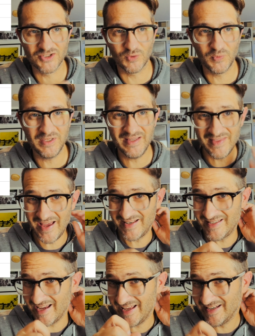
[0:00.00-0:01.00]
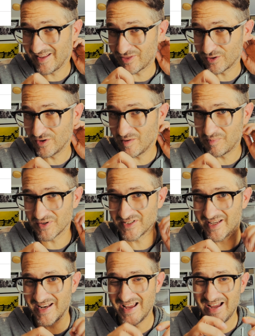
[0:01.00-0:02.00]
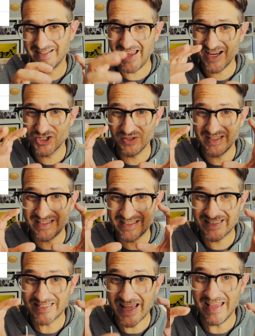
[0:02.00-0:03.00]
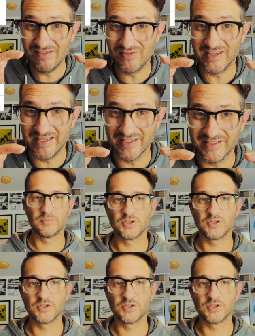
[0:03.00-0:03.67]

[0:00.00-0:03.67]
So we need that 10 to 30% to actually stay vegan.